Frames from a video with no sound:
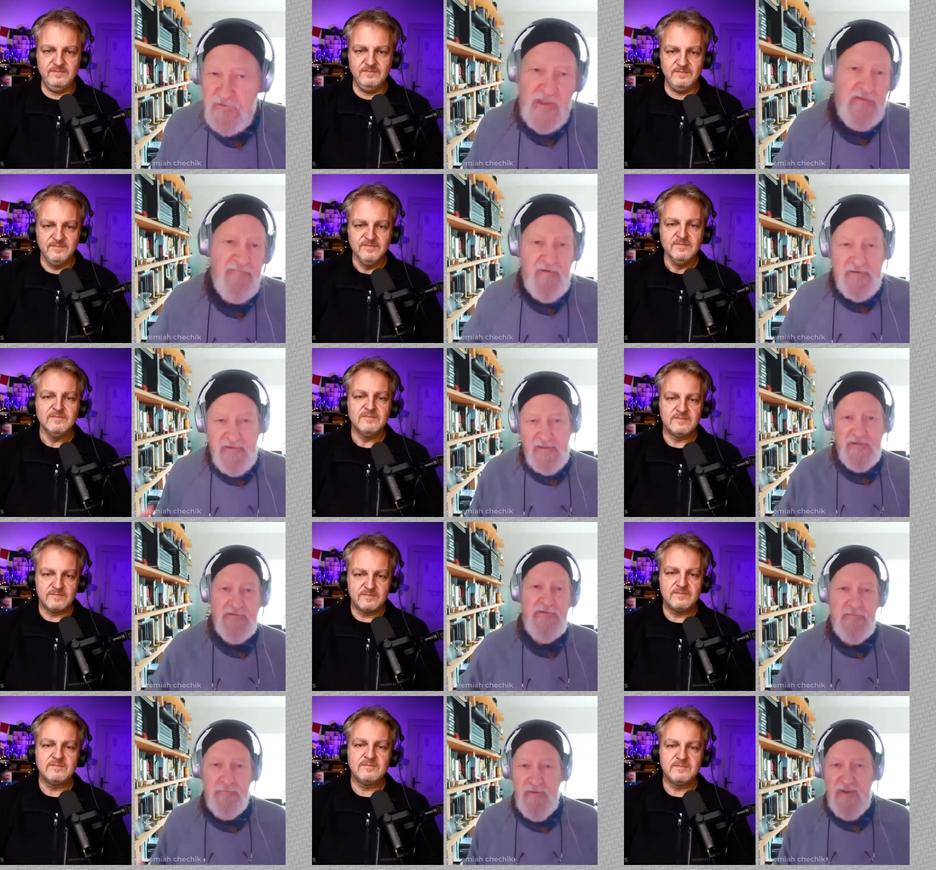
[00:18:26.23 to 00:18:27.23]
Speaker 1: like if i
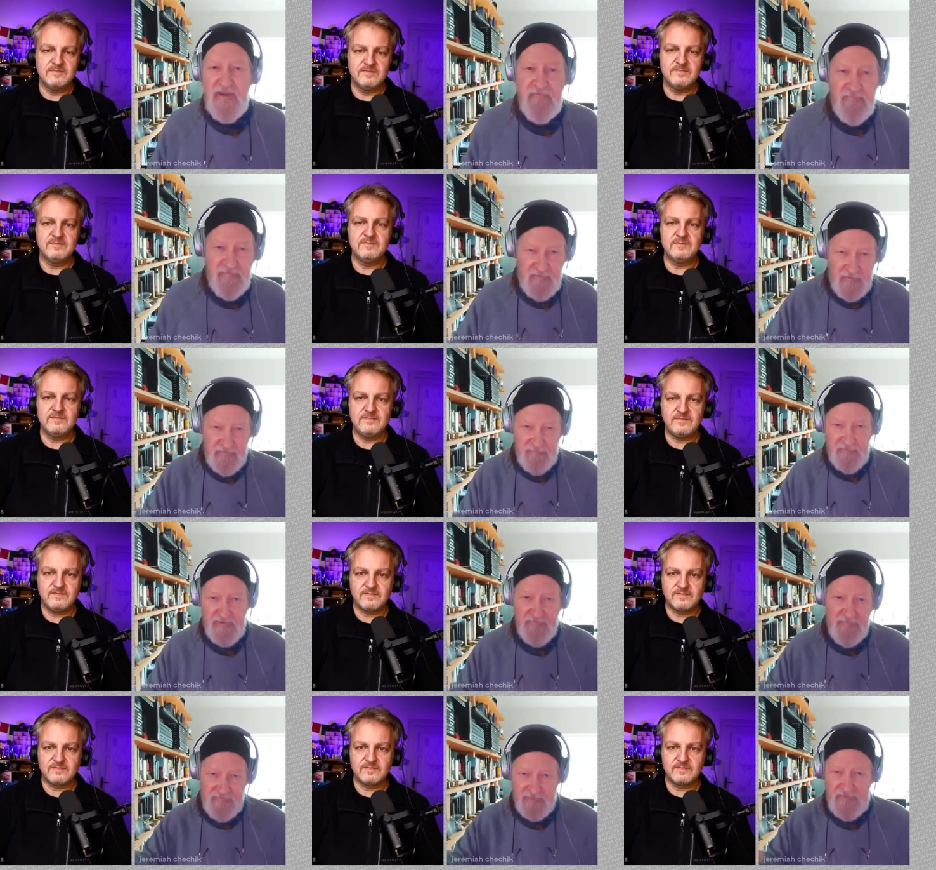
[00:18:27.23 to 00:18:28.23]
needed to be very
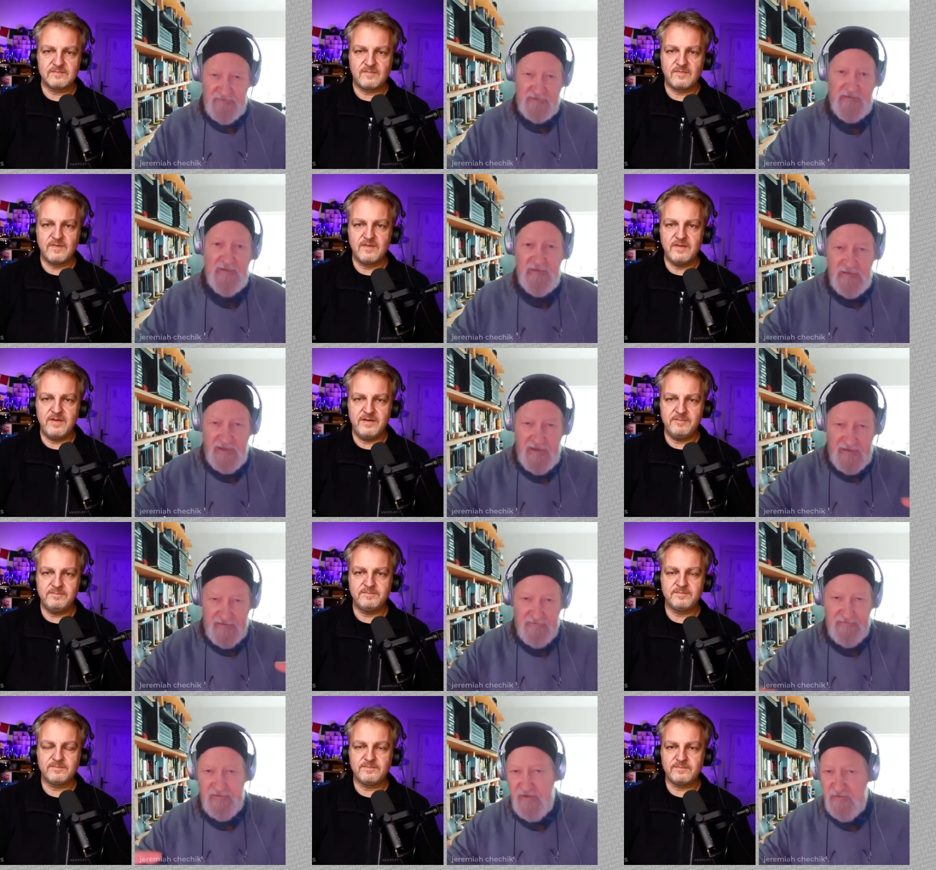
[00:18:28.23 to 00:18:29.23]
very physical yeah.
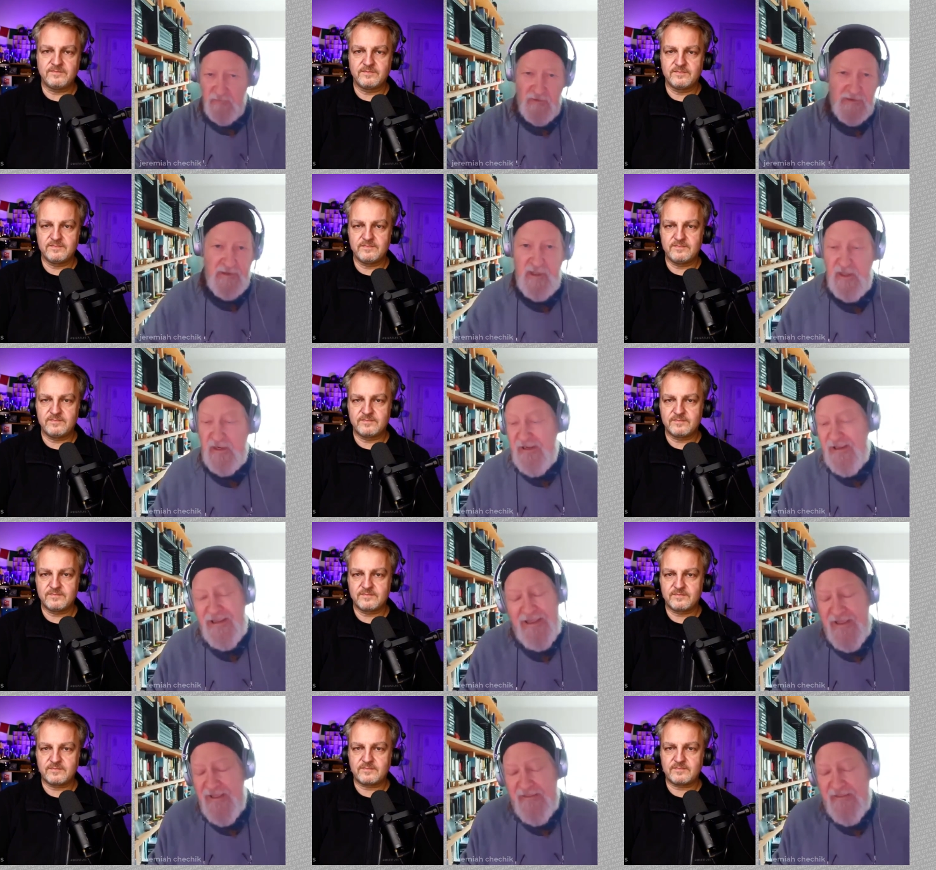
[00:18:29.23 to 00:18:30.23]
hands-on whatnot
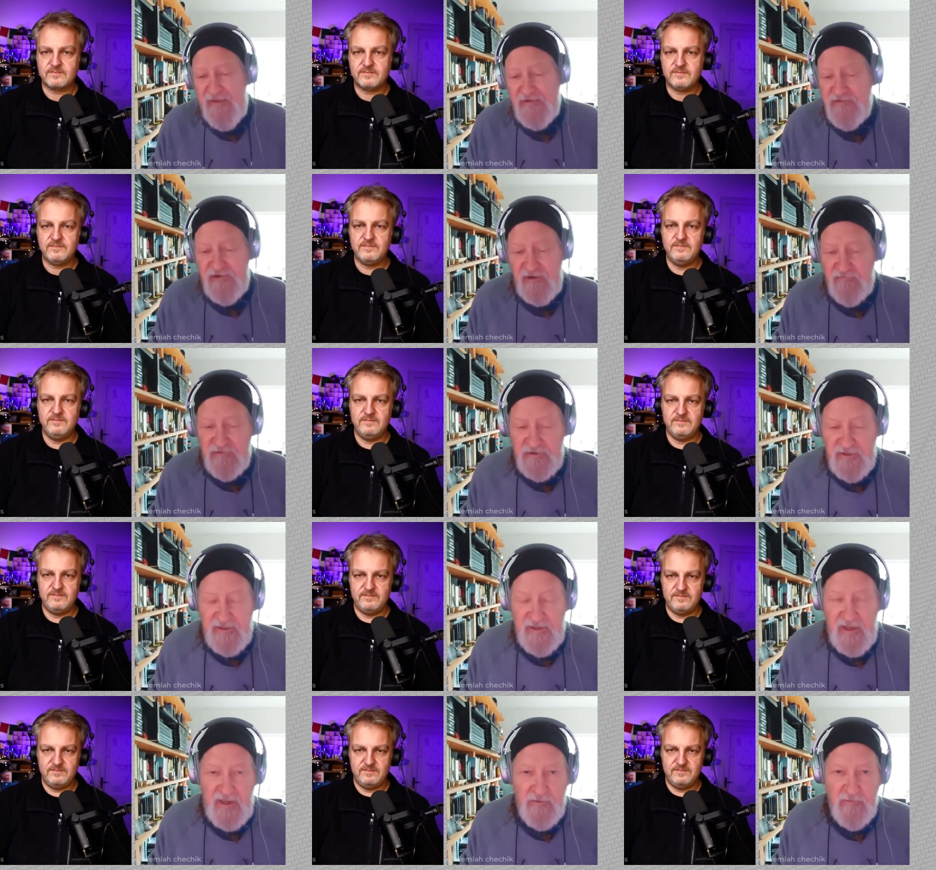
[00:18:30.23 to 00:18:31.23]
then
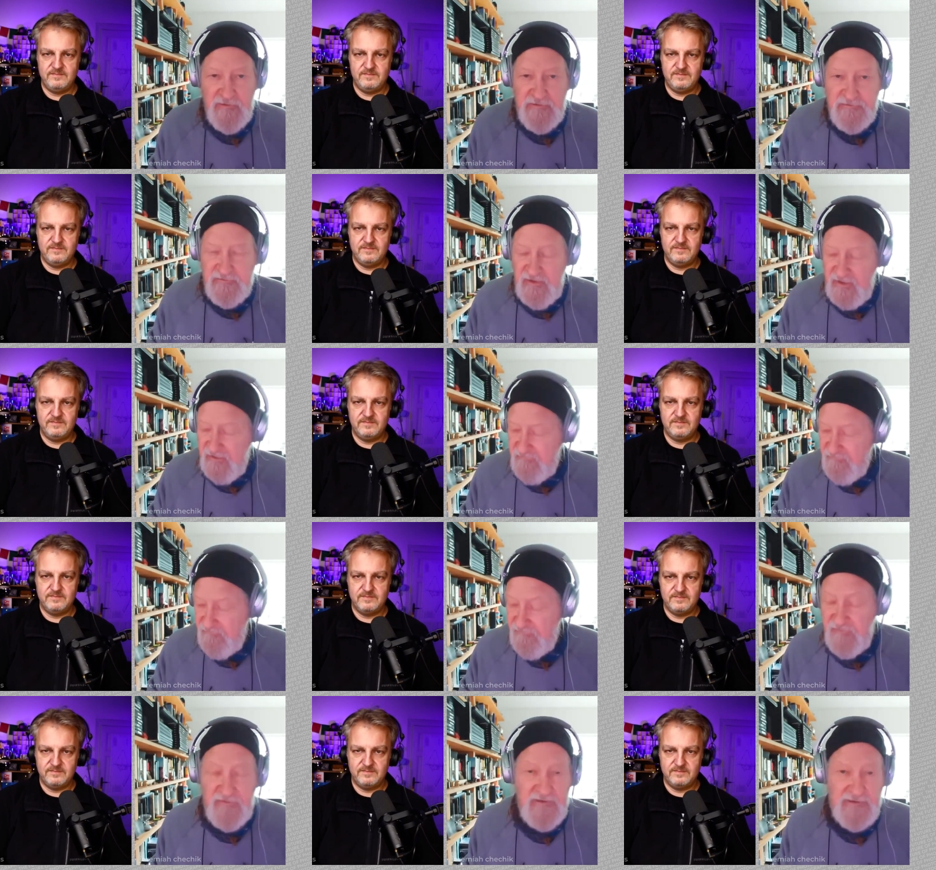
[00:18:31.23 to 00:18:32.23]
generally i would take
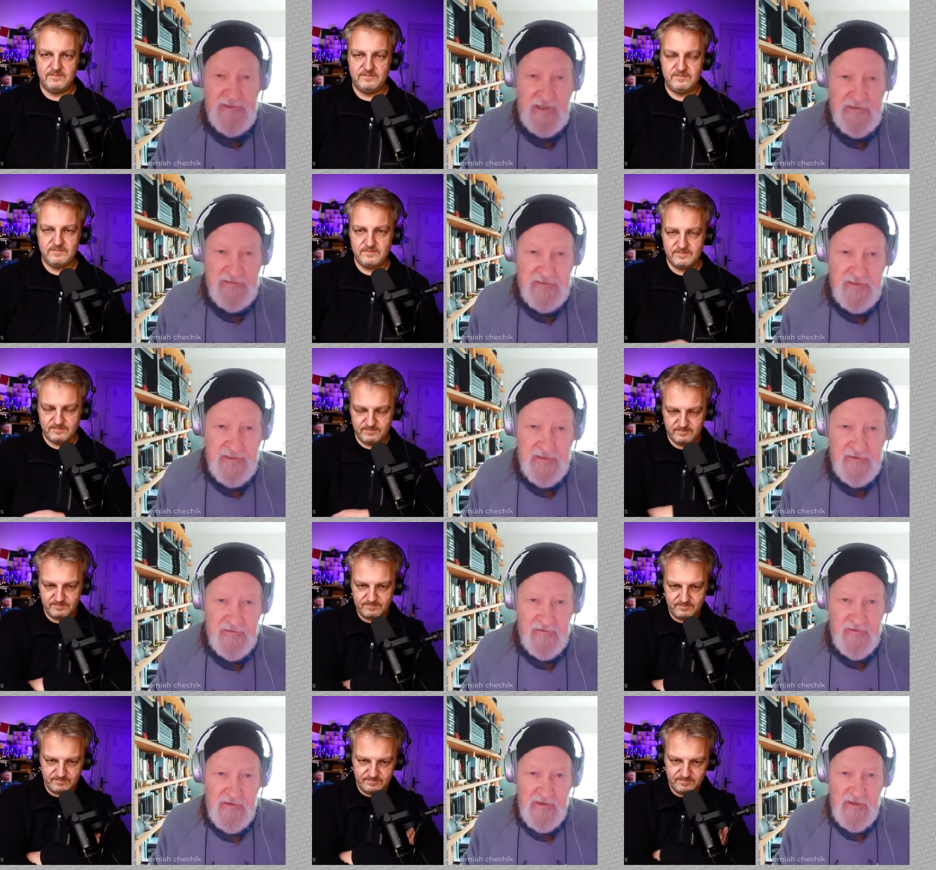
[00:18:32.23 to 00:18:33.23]
very light
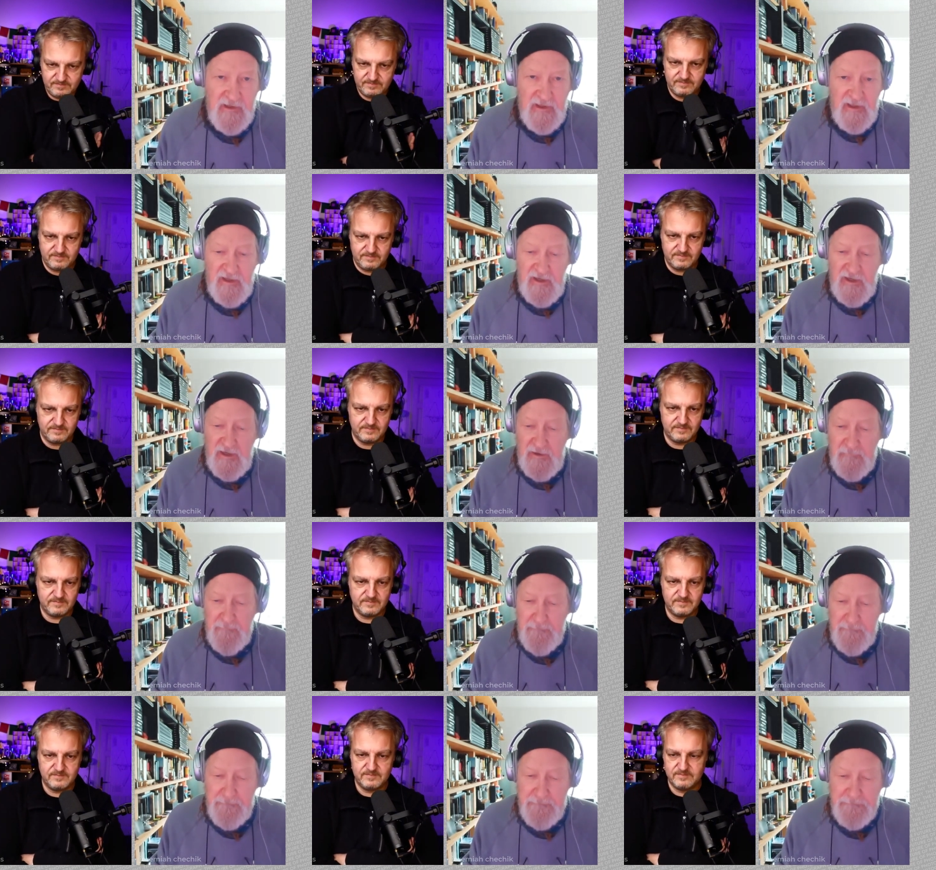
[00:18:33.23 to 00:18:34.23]
gear
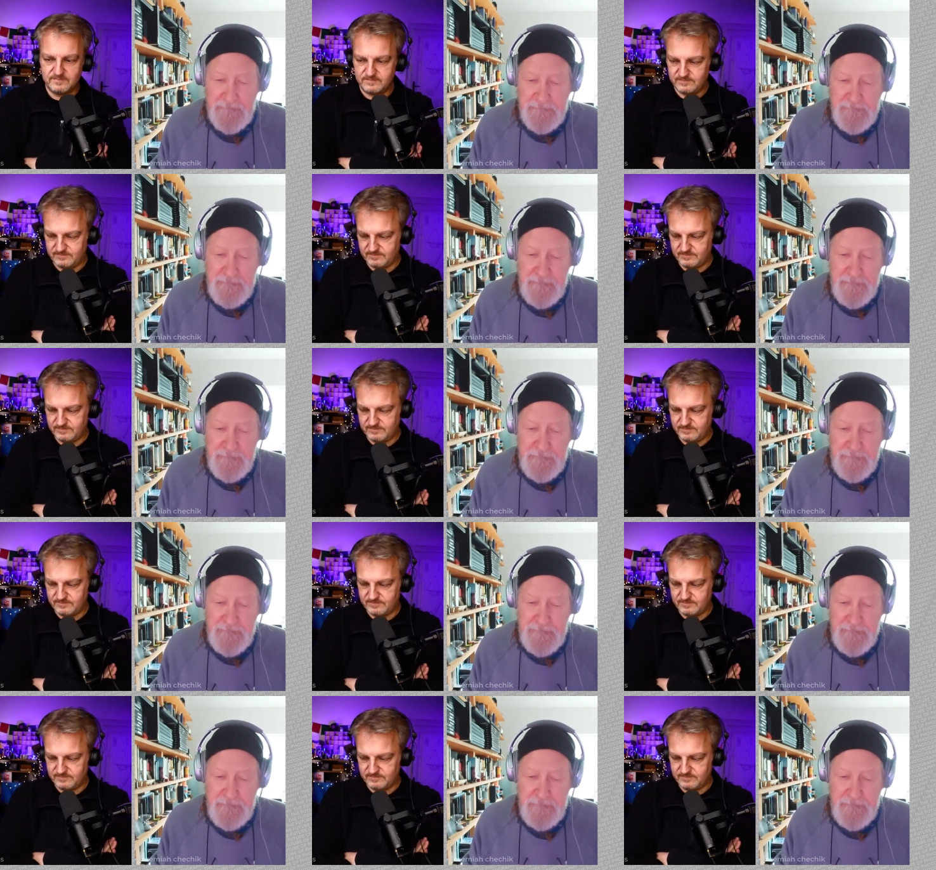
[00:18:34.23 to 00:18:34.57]
um,